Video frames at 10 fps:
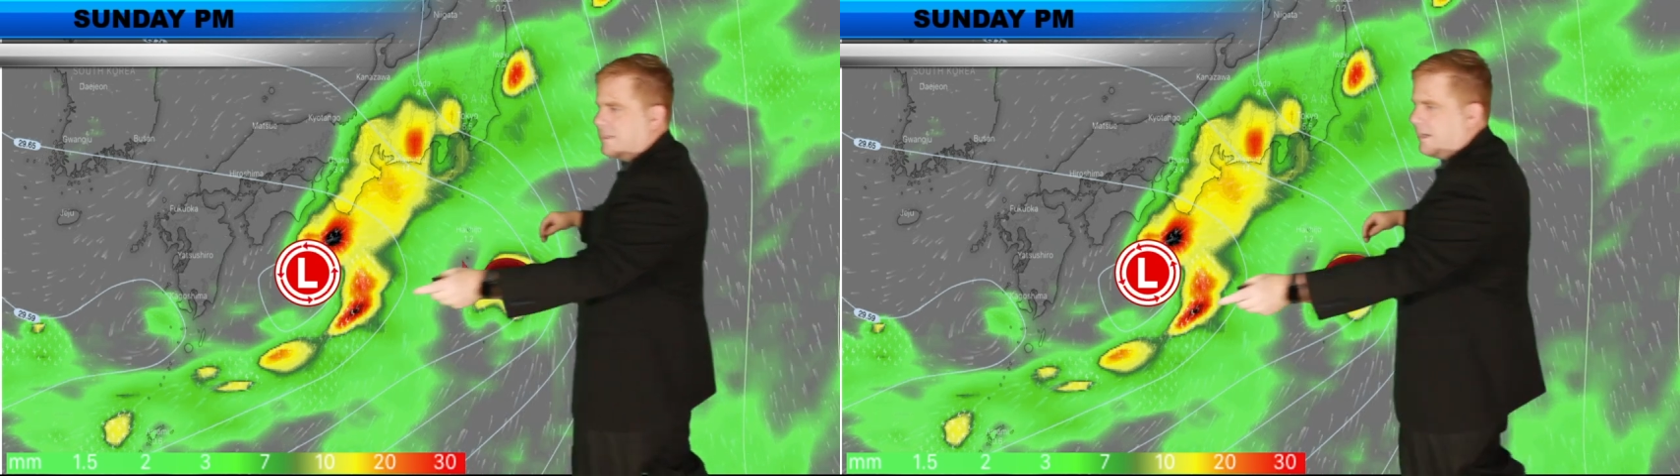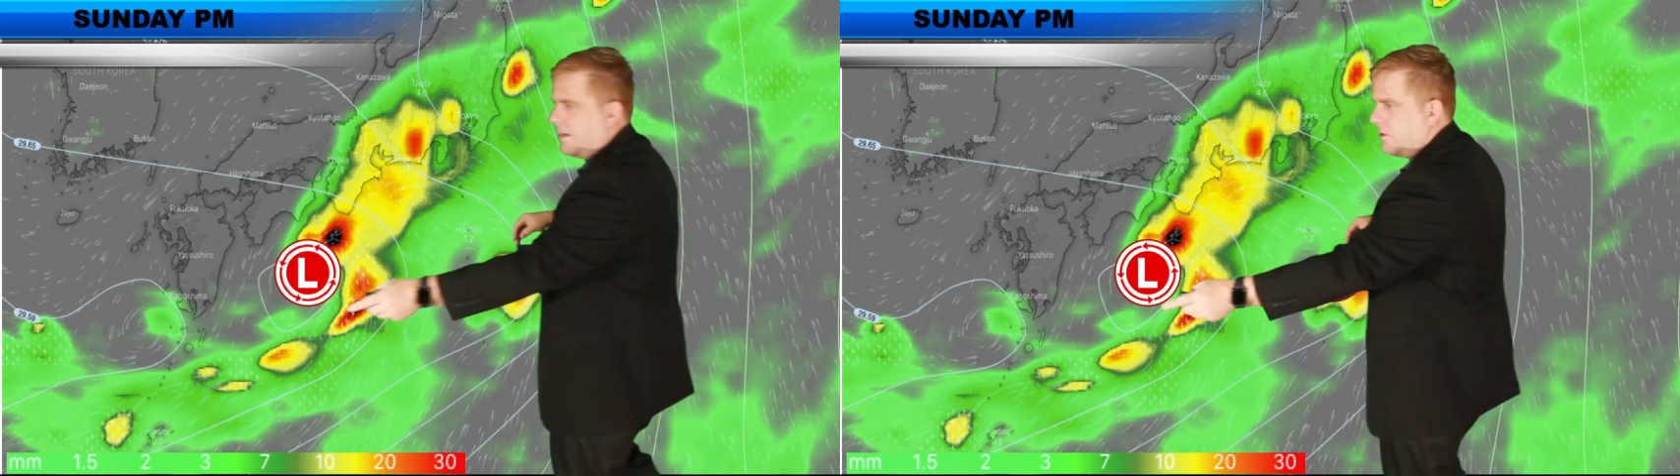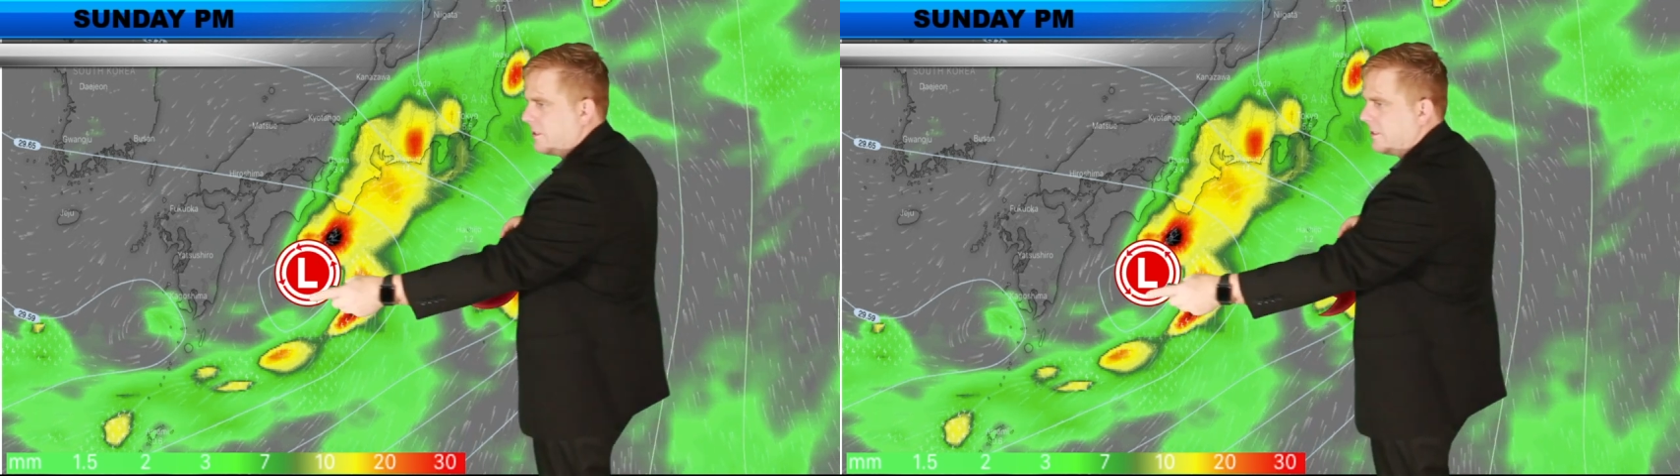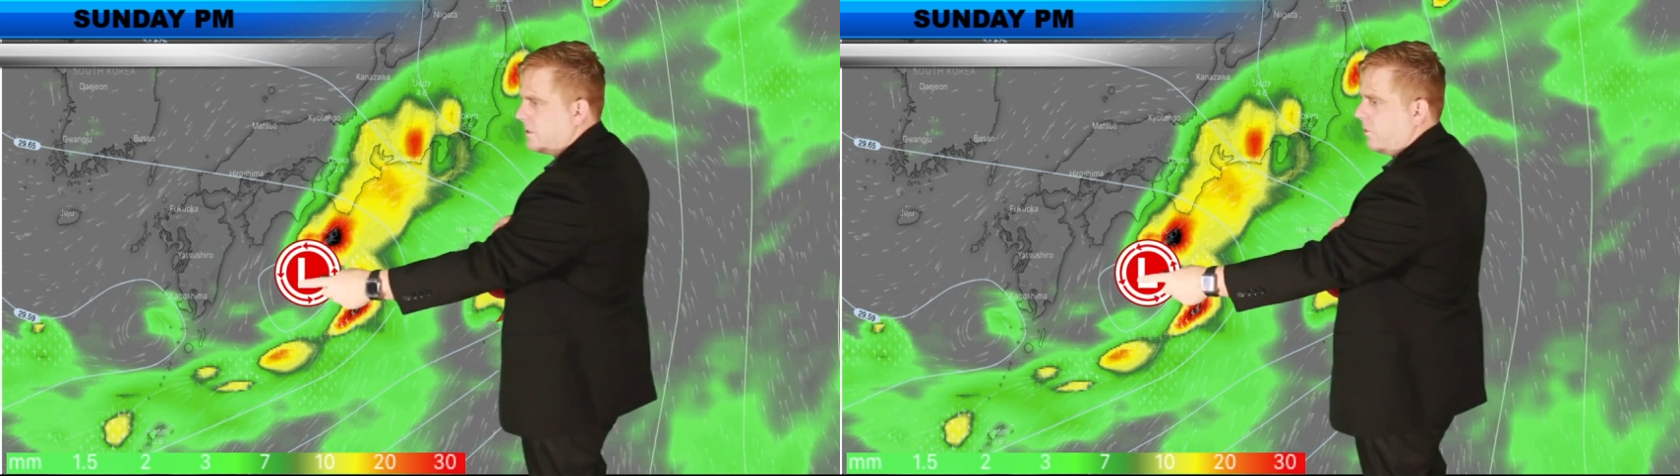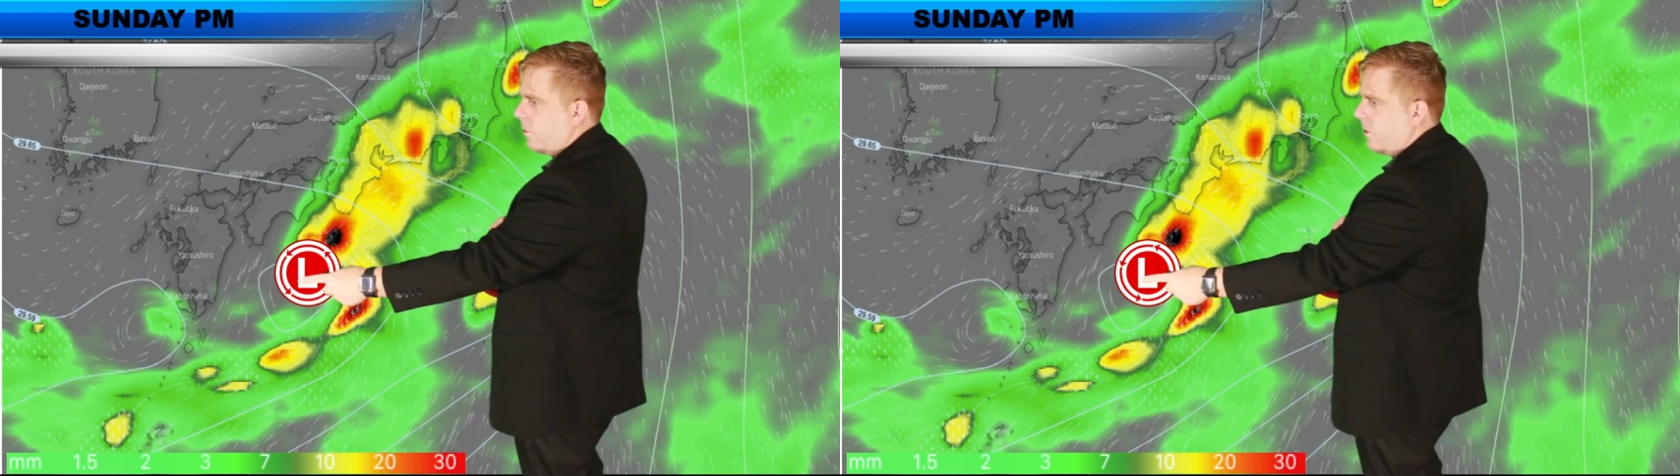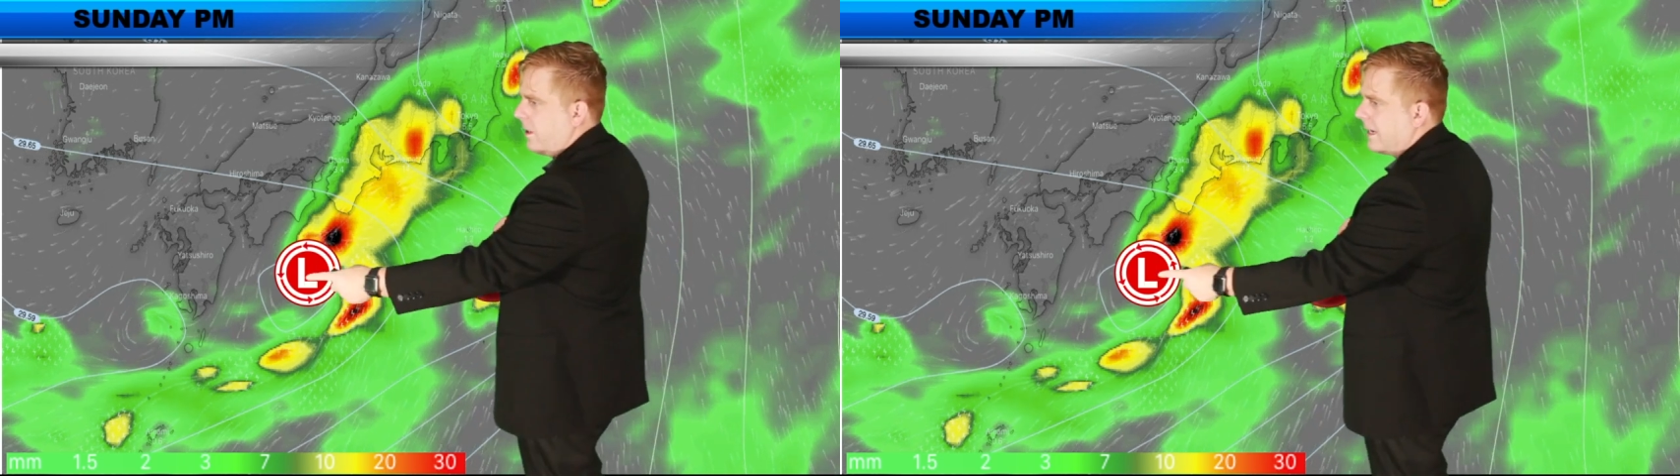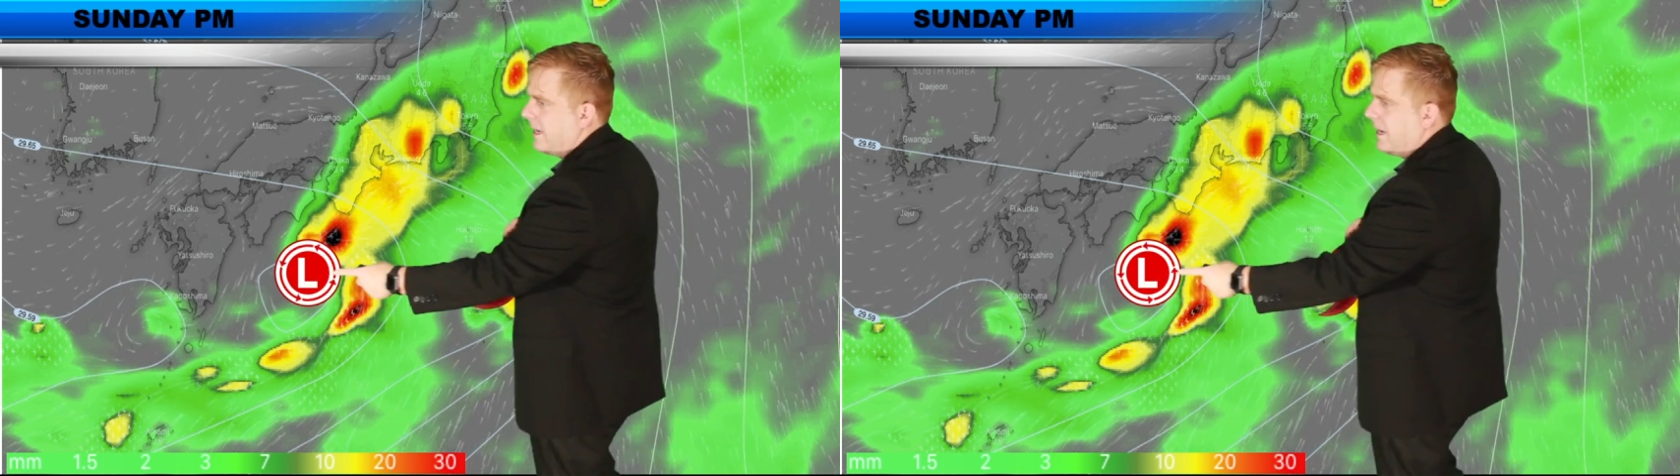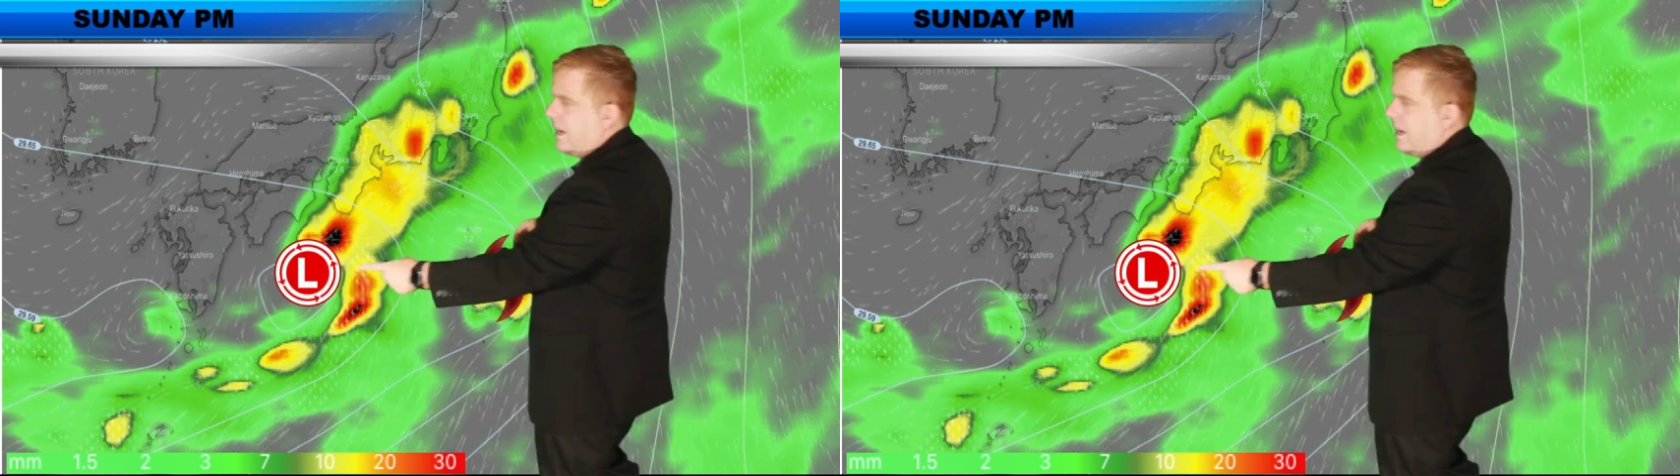and how you look at the Dvorak.